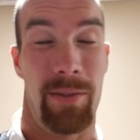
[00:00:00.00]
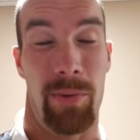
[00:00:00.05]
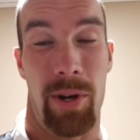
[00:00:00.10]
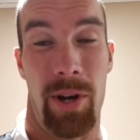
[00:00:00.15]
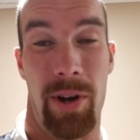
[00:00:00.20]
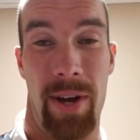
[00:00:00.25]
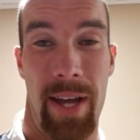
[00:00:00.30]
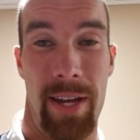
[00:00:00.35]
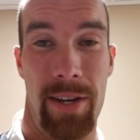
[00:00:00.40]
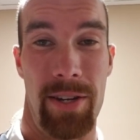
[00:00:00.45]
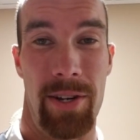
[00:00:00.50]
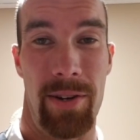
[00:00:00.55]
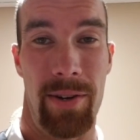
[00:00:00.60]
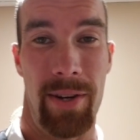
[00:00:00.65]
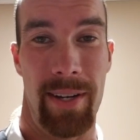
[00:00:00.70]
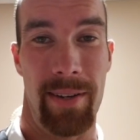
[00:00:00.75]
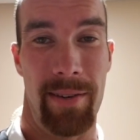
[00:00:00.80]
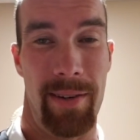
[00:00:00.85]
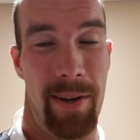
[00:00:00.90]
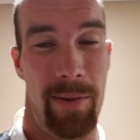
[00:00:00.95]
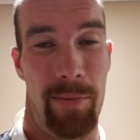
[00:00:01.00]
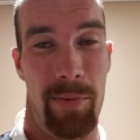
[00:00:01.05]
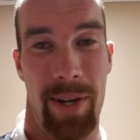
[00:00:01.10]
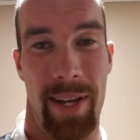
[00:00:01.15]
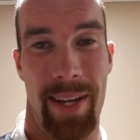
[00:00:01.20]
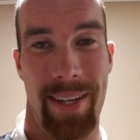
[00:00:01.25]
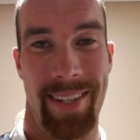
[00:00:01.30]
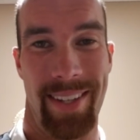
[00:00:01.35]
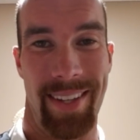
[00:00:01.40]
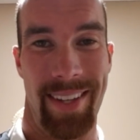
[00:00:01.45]
We'll go ahead and do it, and we'll
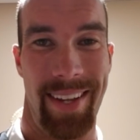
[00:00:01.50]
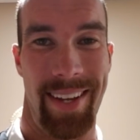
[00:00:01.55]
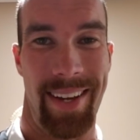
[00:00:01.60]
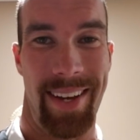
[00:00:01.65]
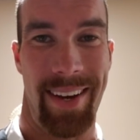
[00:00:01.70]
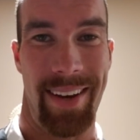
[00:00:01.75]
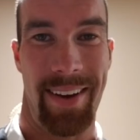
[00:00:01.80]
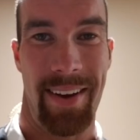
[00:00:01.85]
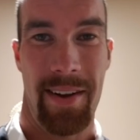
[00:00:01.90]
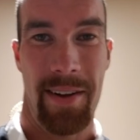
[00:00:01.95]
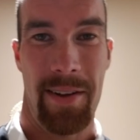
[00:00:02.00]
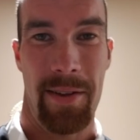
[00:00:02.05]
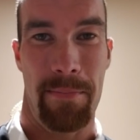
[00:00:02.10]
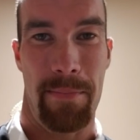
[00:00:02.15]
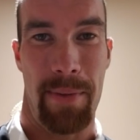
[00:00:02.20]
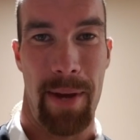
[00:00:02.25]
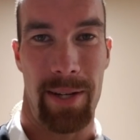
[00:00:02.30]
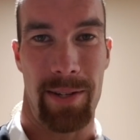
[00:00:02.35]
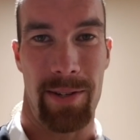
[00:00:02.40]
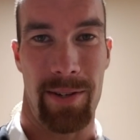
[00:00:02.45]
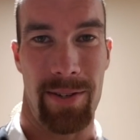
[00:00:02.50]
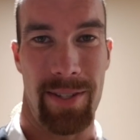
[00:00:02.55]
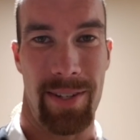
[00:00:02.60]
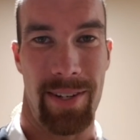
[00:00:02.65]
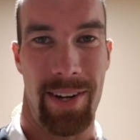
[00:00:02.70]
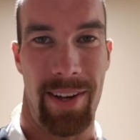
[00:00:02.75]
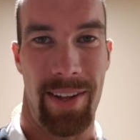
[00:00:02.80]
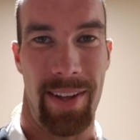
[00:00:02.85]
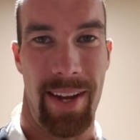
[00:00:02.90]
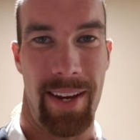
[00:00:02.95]
get to the uh, pictures and
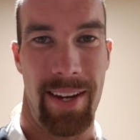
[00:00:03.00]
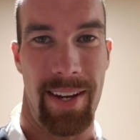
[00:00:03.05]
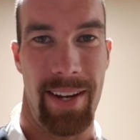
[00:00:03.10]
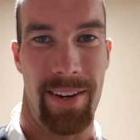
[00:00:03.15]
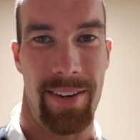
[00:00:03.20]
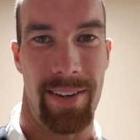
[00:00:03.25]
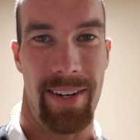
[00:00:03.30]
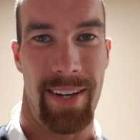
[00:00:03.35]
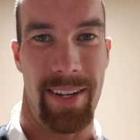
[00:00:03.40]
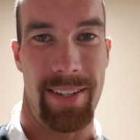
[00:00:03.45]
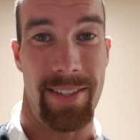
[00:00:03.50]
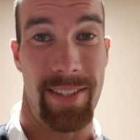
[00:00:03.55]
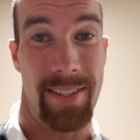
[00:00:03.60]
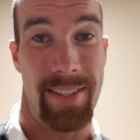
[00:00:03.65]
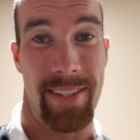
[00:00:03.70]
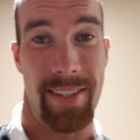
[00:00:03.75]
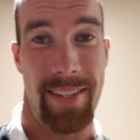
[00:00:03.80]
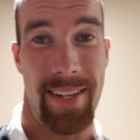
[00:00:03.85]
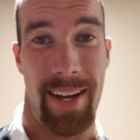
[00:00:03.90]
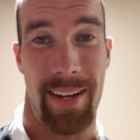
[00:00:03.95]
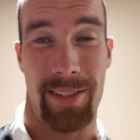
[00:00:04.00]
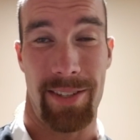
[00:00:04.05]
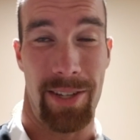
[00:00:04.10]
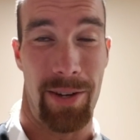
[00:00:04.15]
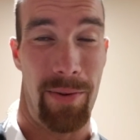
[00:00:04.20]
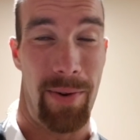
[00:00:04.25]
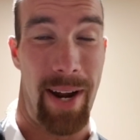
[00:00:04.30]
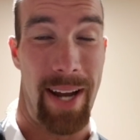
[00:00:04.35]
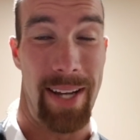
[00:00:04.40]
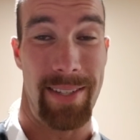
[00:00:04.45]
all that here uh, just a sec.
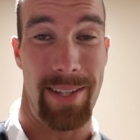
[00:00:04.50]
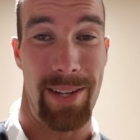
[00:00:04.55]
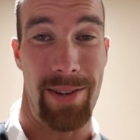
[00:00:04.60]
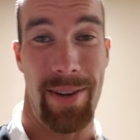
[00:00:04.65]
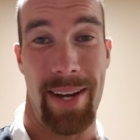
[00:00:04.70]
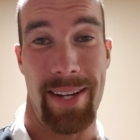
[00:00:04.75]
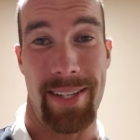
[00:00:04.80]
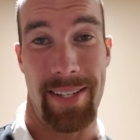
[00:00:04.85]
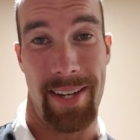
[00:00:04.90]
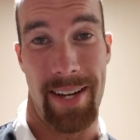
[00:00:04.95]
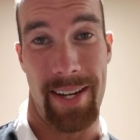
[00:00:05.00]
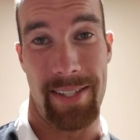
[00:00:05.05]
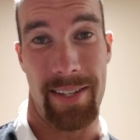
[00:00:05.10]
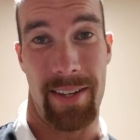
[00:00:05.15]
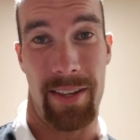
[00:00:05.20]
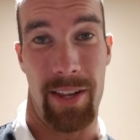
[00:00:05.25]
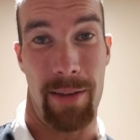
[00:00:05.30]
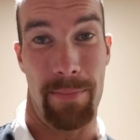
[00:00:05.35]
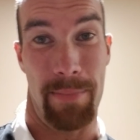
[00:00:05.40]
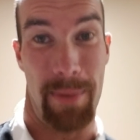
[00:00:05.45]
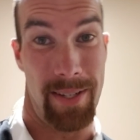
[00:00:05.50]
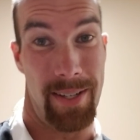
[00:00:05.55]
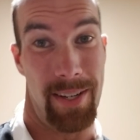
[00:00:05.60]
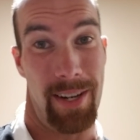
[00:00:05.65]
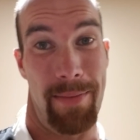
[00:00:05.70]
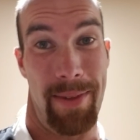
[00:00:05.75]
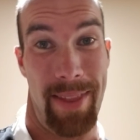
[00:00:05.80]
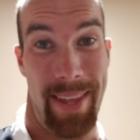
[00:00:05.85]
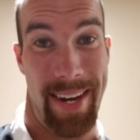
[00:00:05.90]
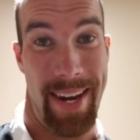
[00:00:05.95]
So when I see you guys the next clip, it's
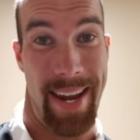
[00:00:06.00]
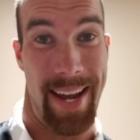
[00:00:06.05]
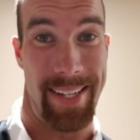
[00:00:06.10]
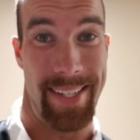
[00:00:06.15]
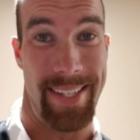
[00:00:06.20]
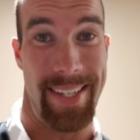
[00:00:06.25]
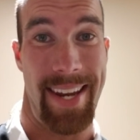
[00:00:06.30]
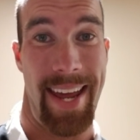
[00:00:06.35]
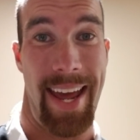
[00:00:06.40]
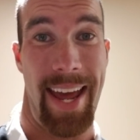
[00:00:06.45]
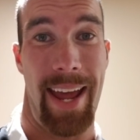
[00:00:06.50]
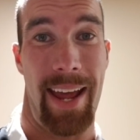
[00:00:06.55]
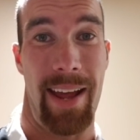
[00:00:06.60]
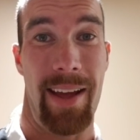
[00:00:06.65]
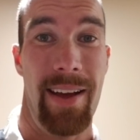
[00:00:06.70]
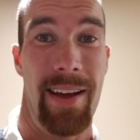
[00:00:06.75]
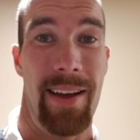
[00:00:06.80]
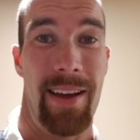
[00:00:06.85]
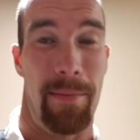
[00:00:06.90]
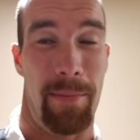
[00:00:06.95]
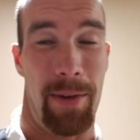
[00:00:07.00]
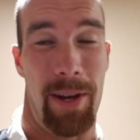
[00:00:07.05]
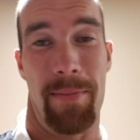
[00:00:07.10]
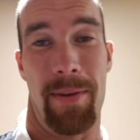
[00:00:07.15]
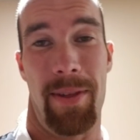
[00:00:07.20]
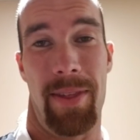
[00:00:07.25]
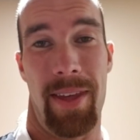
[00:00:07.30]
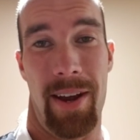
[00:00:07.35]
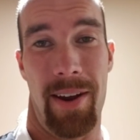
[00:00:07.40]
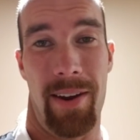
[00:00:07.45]
going to be the next day. I'm going to
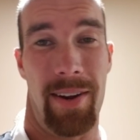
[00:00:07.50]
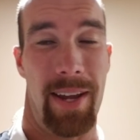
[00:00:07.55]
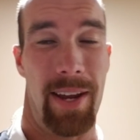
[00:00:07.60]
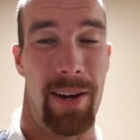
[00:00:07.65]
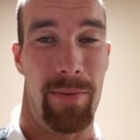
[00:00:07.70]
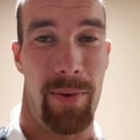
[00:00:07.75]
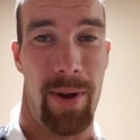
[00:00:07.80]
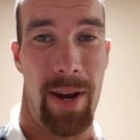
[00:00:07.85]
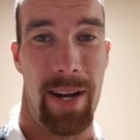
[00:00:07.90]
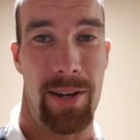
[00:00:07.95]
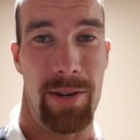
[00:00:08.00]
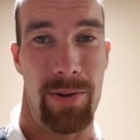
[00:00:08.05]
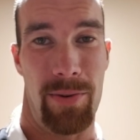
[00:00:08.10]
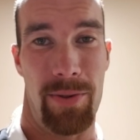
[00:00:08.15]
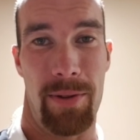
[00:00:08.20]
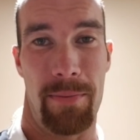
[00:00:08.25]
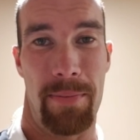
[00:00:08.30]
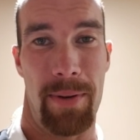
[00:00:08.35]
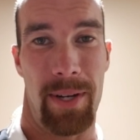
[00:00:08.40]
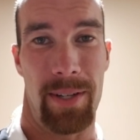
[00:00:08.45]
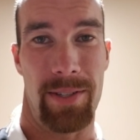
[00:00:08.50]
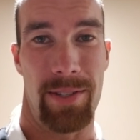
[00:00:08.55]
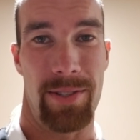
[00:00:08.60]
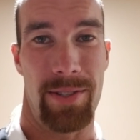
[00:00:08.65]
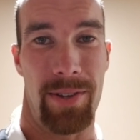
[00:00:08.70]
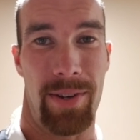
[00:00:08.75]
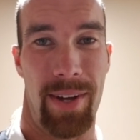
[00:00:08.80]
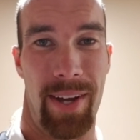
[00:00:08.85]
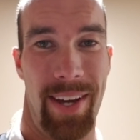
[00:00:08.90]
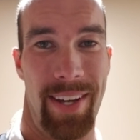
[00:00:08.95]
be there getting ready, doing the pictures,
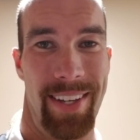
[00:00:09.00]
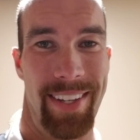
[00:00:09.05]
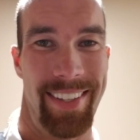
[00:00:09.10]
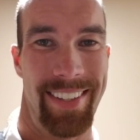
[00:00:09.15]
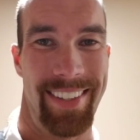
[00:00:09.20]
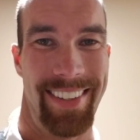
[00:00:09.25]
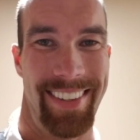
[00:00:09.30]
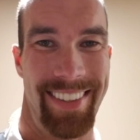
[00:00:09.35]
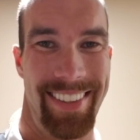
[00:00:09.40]
okay?